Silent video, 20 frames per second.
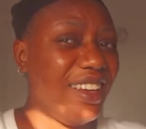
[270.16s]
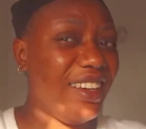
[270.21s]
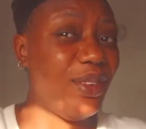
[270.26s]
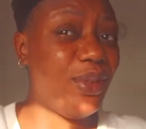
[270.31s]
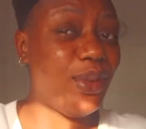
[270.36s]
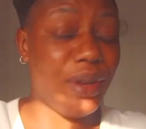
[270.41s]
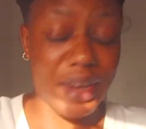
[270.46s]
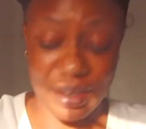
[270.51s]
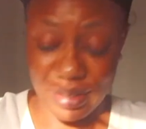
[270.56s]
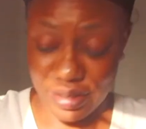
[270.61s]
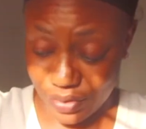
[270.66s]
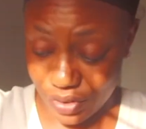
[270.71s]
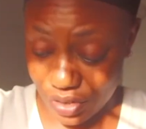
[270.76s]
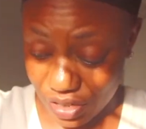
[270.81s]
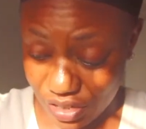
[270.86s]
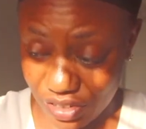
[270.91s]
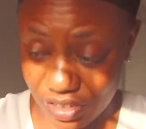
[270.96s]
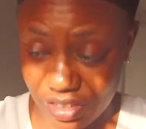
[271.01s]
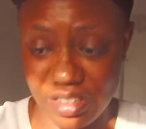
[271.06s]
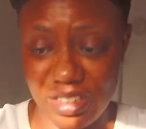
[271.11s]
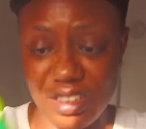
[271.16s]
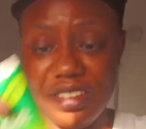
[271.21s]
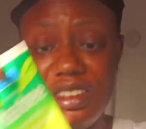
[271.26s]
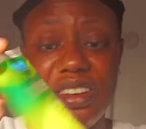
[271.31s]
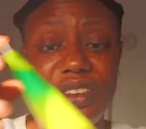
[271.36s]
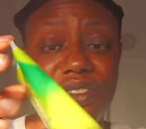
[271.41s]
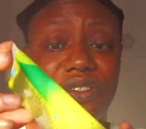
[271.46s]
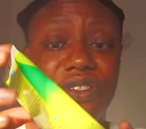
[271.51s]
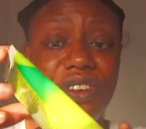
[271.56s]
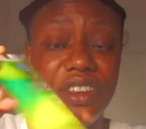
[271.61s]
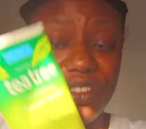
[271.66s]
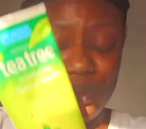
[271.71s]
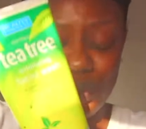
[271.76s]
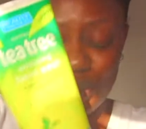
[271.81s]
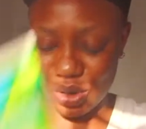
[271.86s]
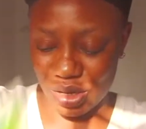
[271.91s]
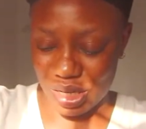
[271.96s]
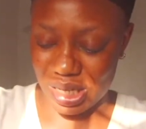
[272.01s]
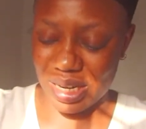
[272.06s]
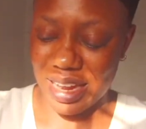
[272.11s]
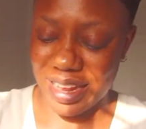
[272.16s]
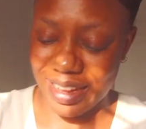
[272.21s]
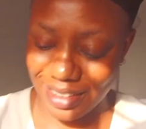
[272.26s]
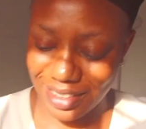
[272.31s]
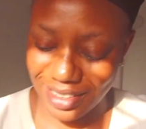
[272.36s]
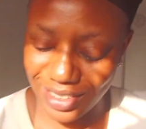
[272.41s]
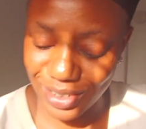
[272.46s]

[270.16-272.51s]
this one has finished. This is the face wash, guys.